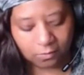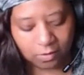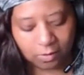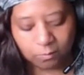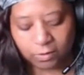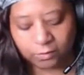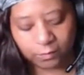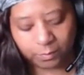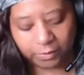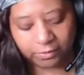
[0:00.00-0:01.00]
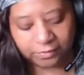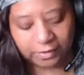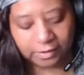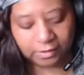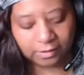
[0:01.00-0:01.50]
a wonderful
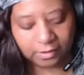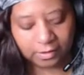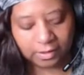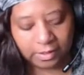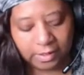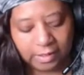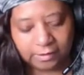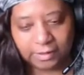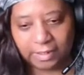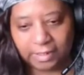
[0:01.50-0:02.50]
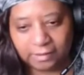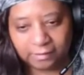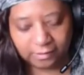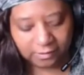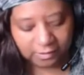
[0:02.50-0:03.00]
person and
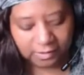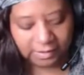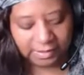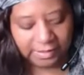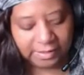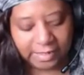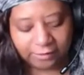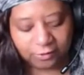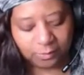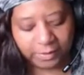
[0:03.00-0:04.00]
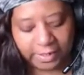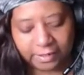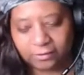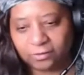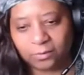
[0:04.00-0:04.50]
that he got your
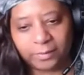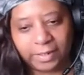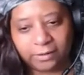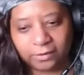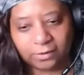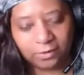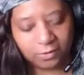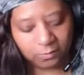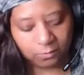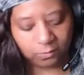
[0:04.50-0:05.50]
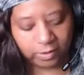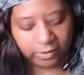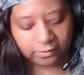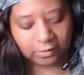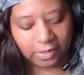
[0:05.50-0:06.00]
back no matter
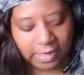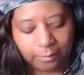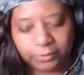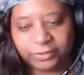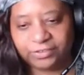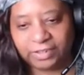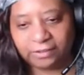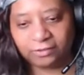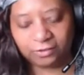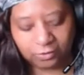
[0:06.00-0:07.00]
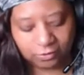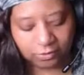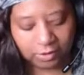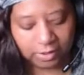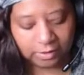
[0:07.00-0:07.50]
what. So I appreciate you.
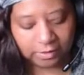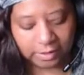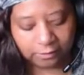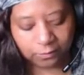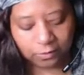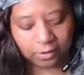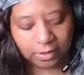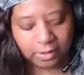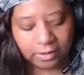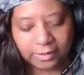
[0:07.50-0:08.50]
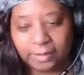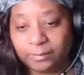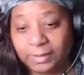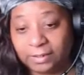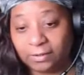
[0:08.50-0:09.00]
Thanks for
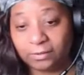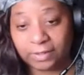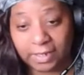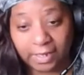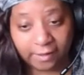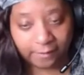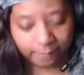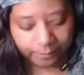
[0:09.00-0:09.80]
letting me know that.